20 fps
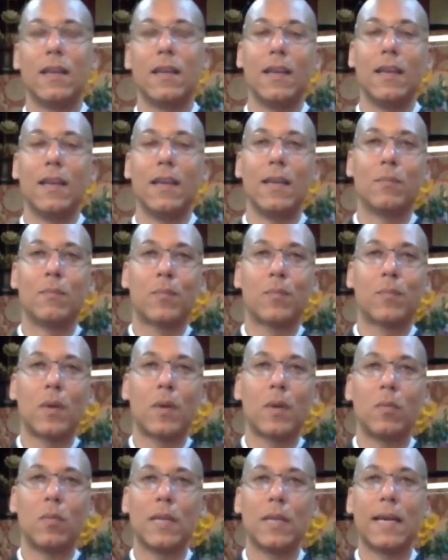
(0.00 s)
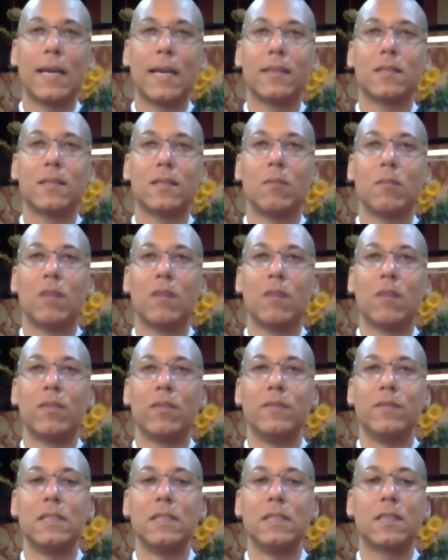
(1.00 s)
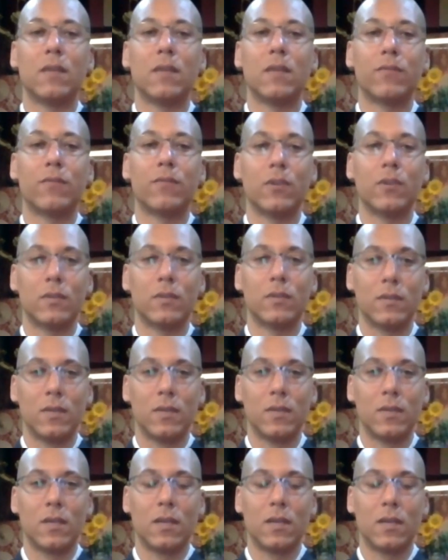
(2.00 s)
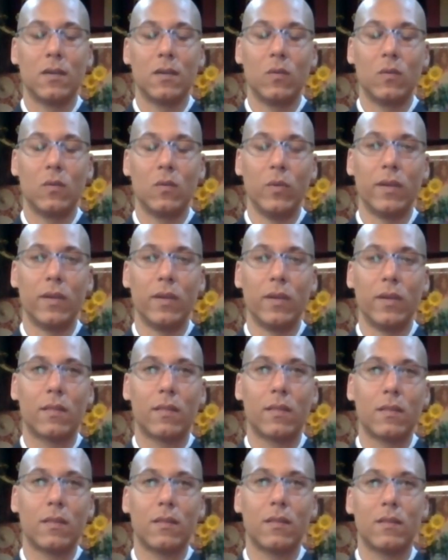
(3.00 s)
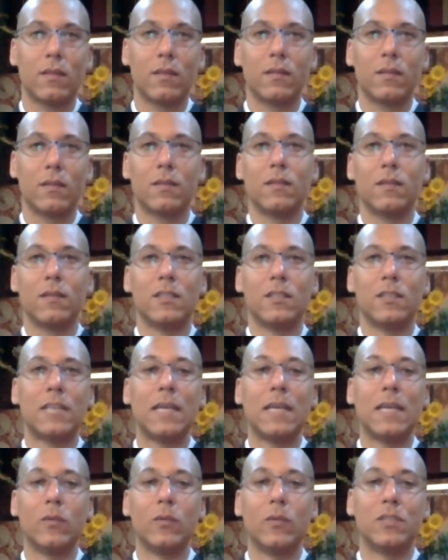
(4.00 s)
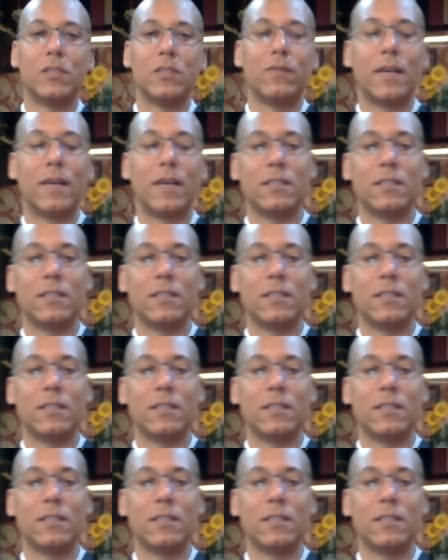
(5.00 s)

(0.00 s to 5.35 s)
it probably has some level of discomfort with the state in which it finds